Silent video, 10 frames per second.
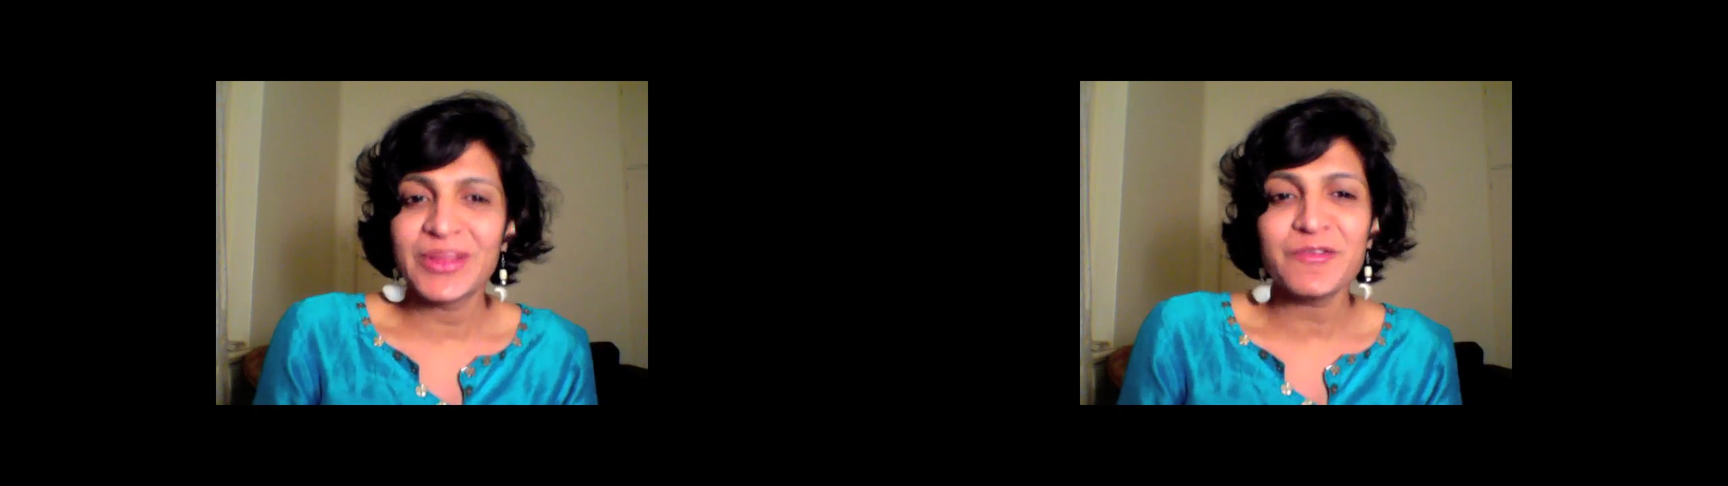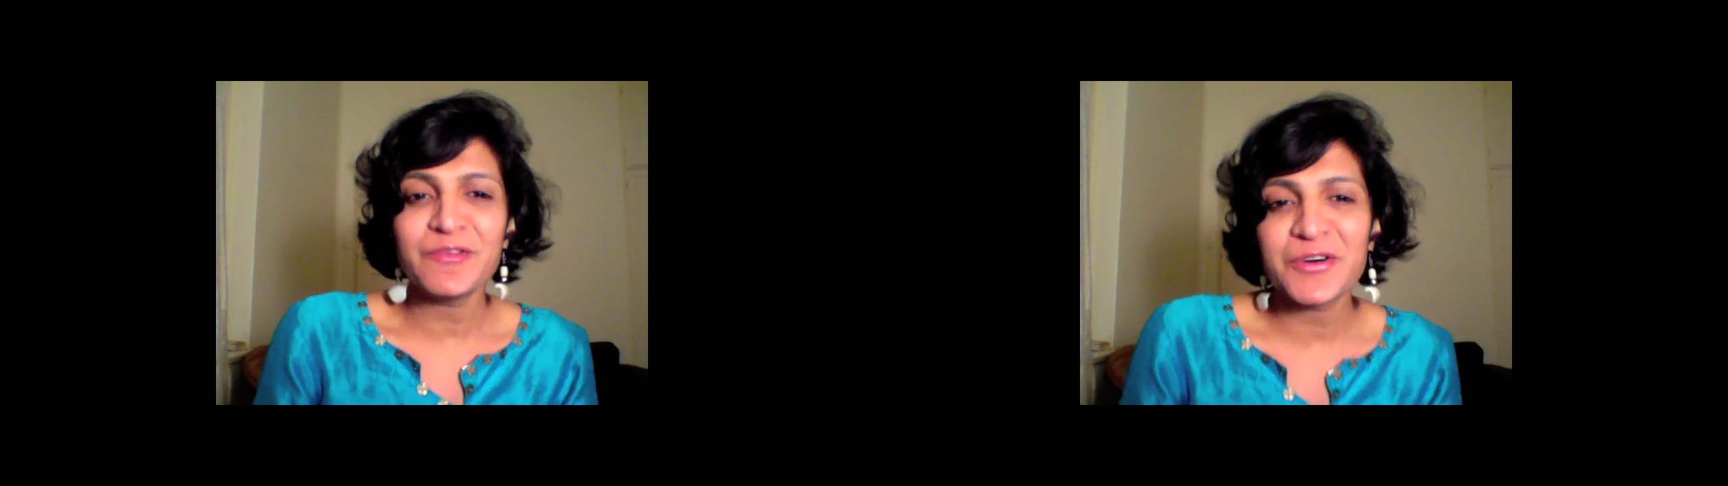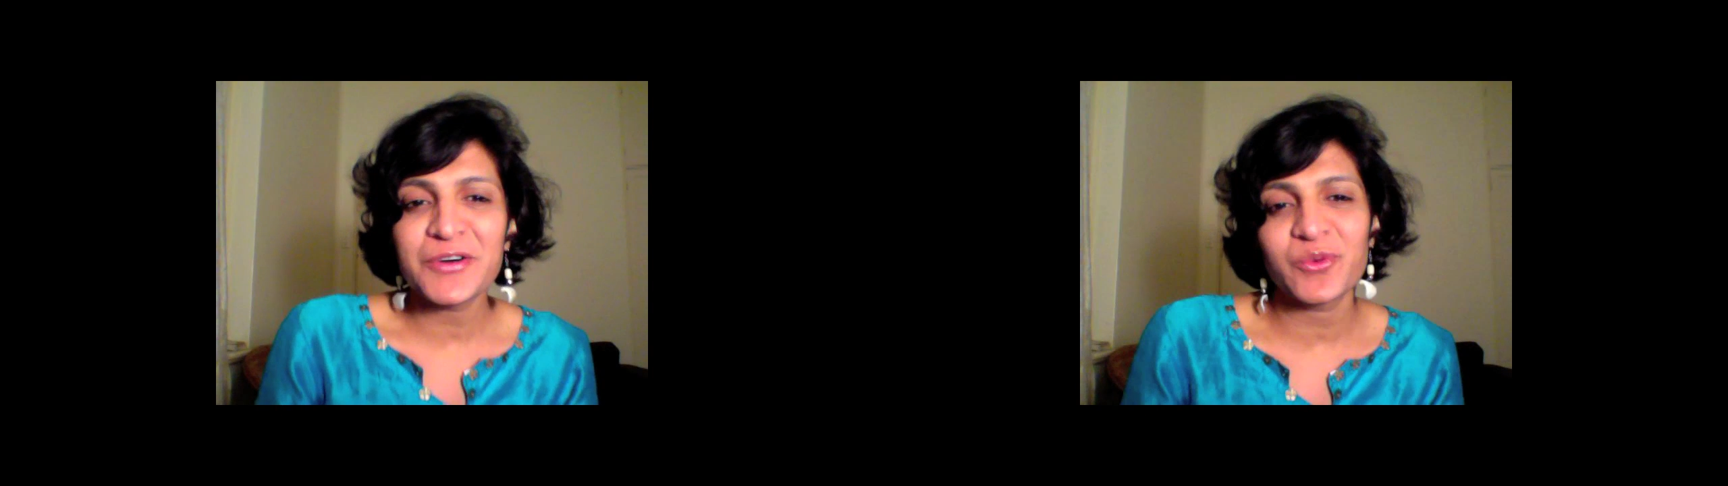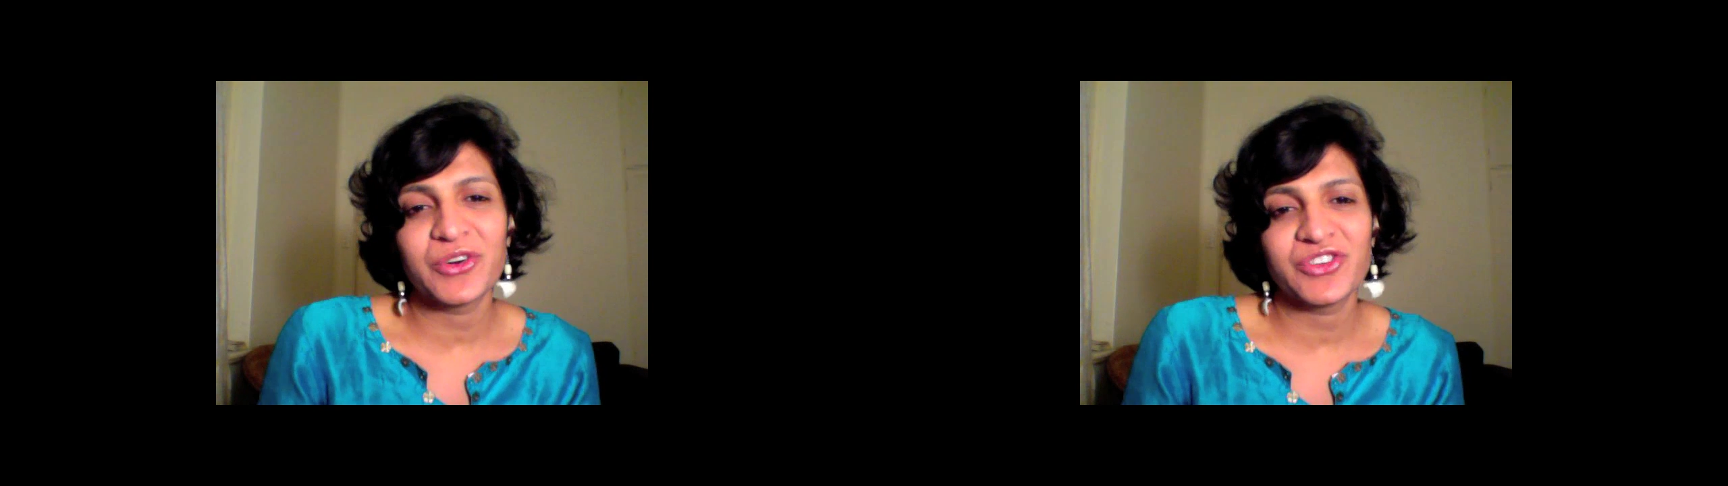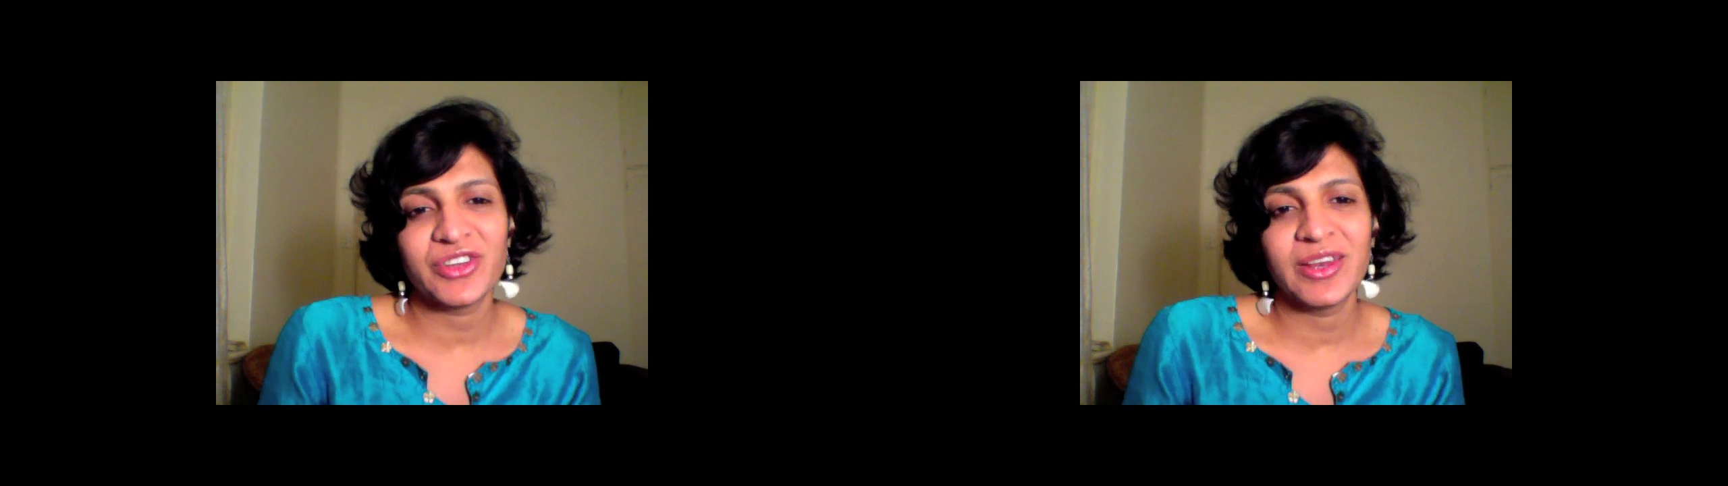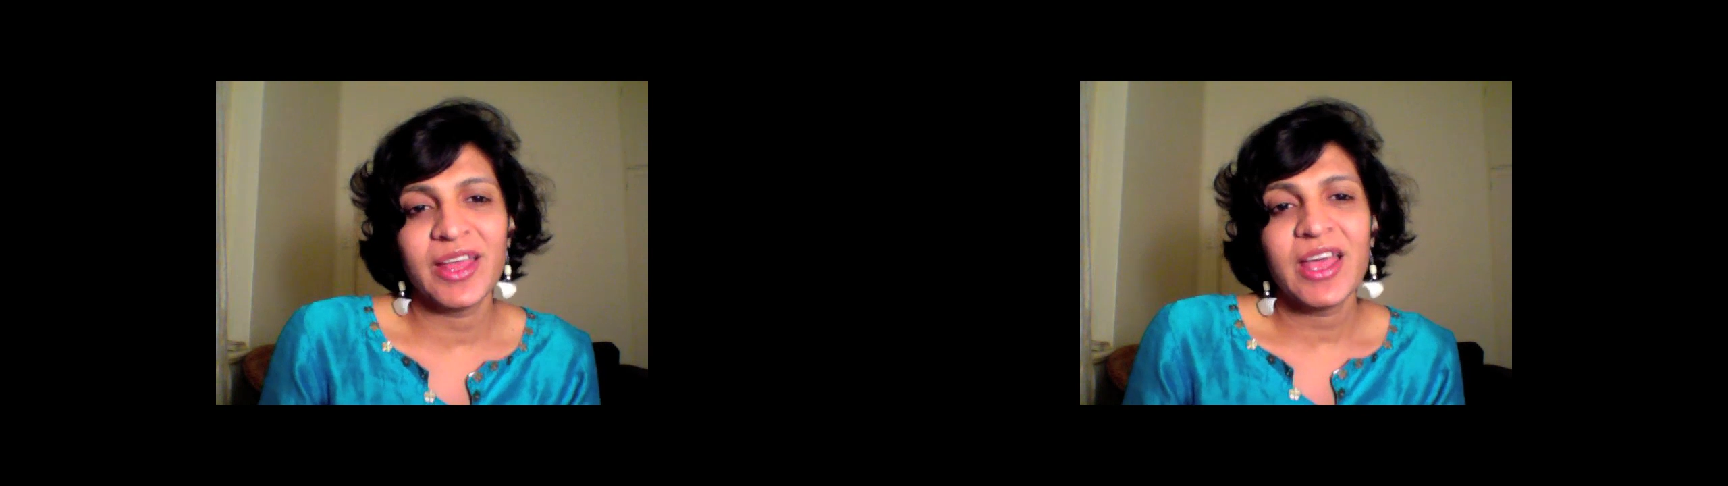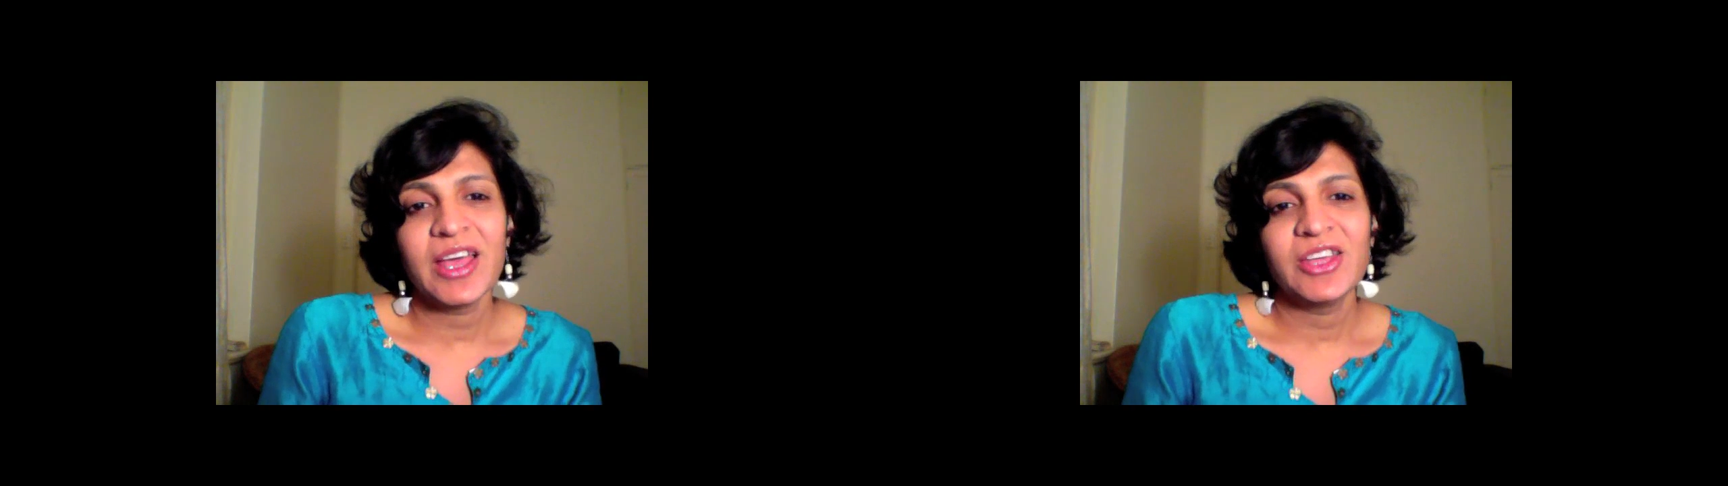this first version,